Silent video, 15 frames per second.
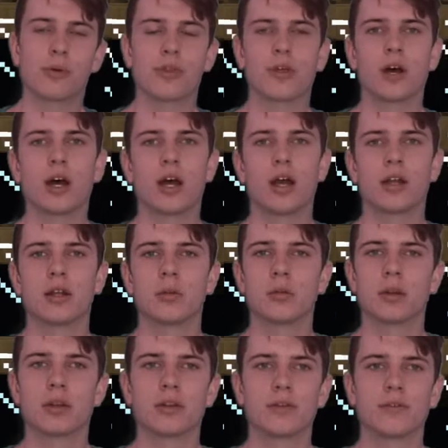put the iron
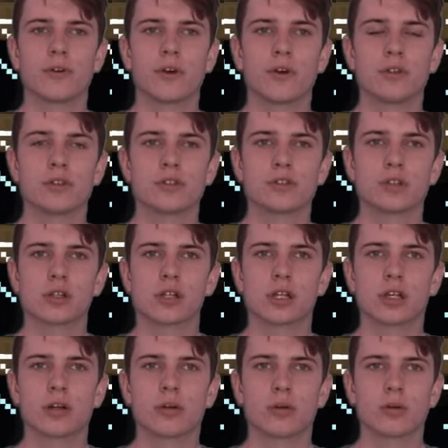in the furnace to clear